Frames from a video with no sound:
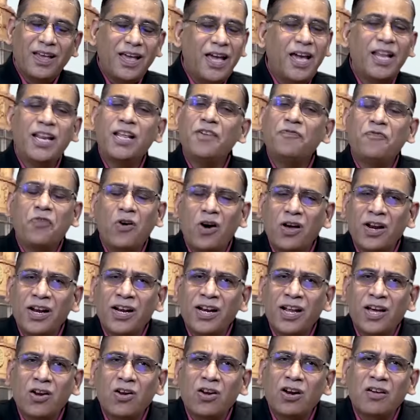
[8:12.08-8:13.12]
Any
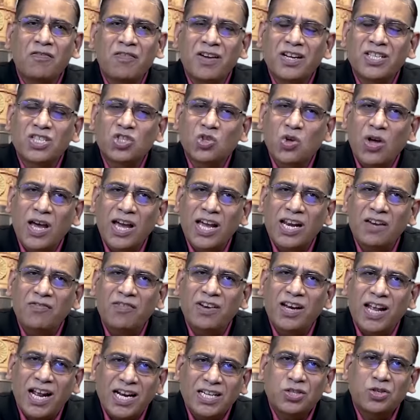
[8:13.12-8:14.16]
foreigner on our soil
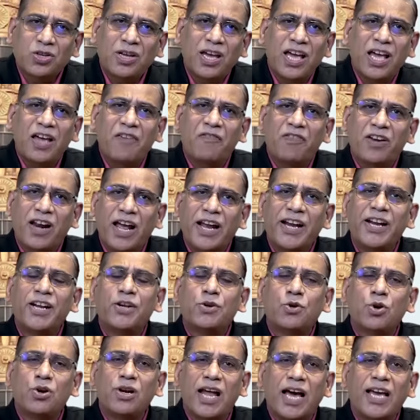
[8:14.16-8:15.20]
will also have
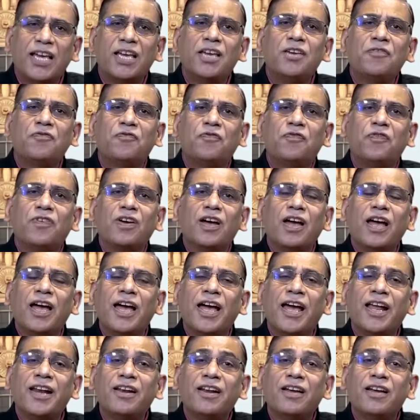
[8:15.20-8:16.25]
right to life
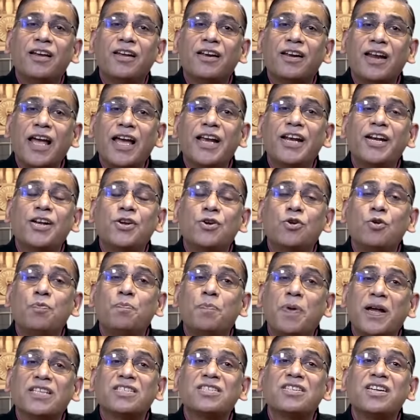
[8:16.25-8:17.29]
and right to
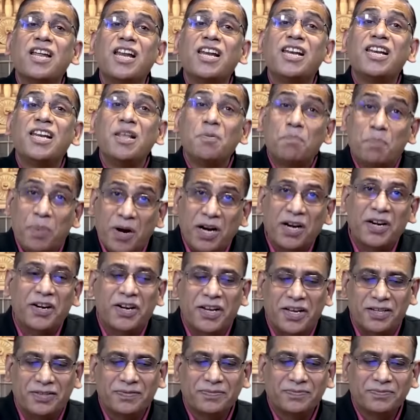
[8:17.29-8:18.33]
personal
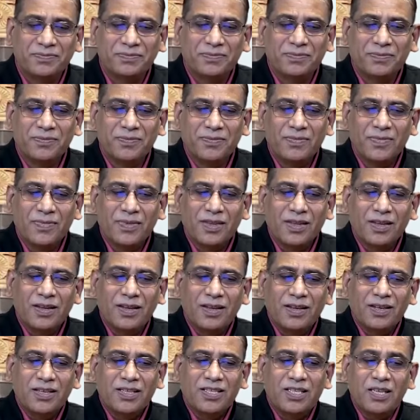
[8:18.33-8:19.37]
liberty.
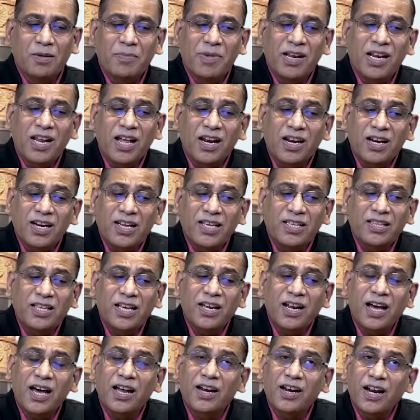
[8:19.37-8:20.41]
Similarly,
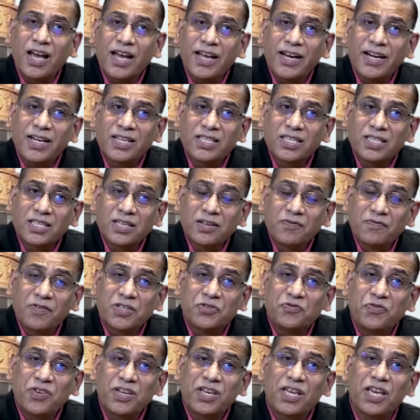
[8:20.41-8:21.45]
there are rights
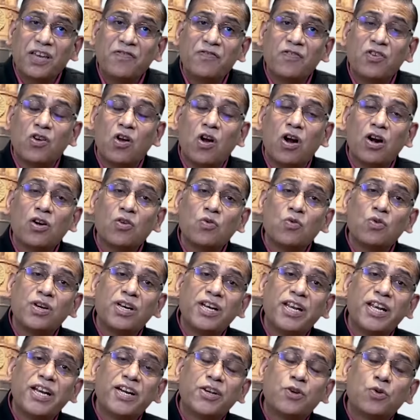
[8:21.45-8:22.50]
which we give not
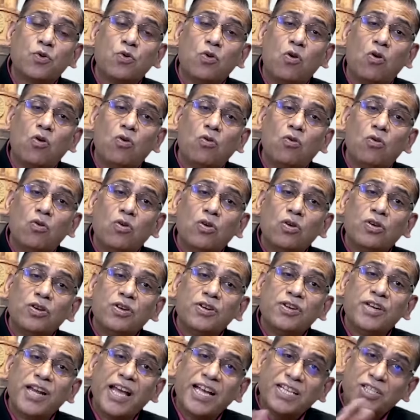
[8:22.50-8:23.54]
only to
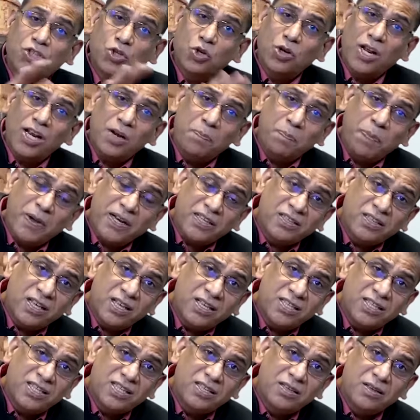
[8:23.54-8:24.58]
natural
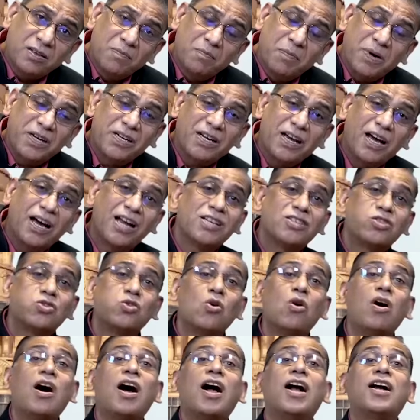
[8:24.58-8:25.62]
persons but
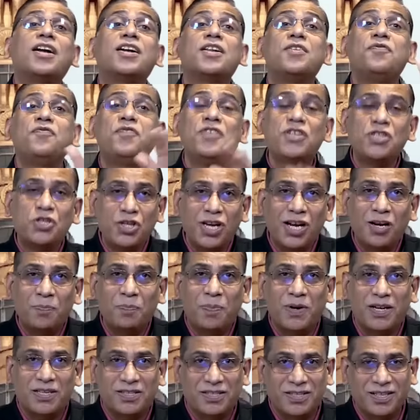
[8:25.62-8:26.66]
also artificial
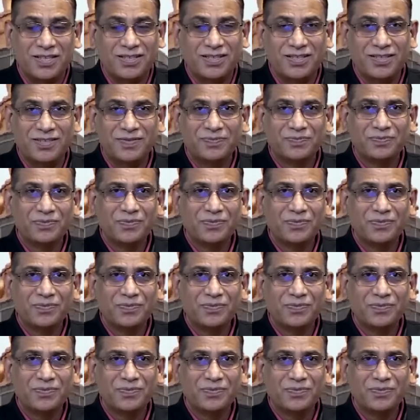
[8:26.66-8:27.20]
persons.